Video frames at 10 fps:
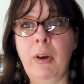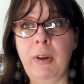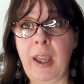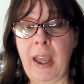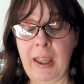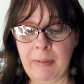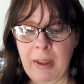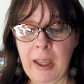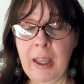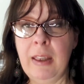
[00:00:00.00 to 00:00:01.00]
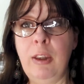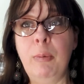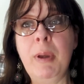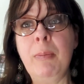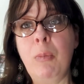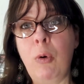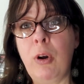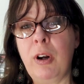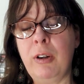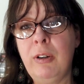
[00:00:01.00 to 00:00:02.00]
Okay. There'll be
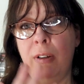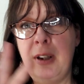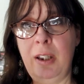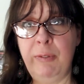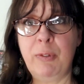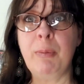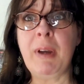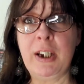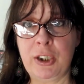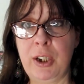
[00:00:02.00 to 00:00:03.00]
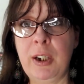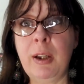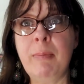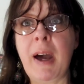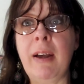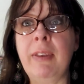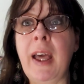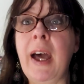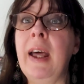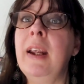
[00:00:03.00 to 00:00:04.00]
more information about
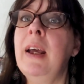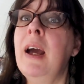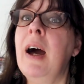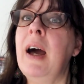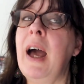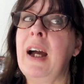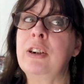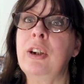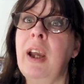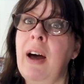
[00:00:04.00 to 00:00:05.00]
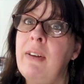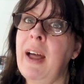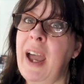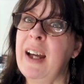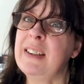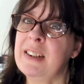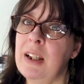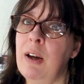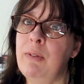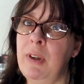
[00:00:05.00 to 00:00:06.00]
that. Actually, I'll add
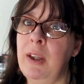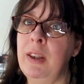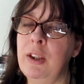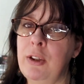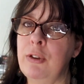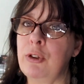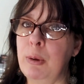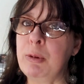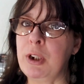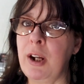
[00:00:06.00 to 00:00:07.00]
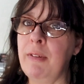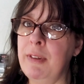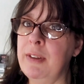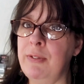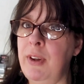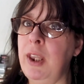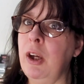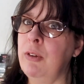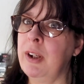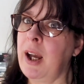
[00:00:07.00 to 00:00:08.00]
stuff in the description of this
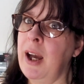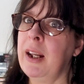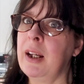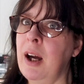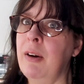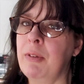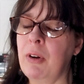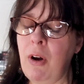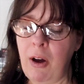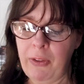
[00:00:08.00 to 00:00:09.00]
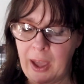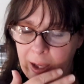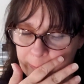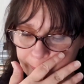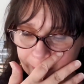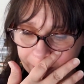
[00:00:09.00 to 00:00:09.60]
video to kind of cover all that.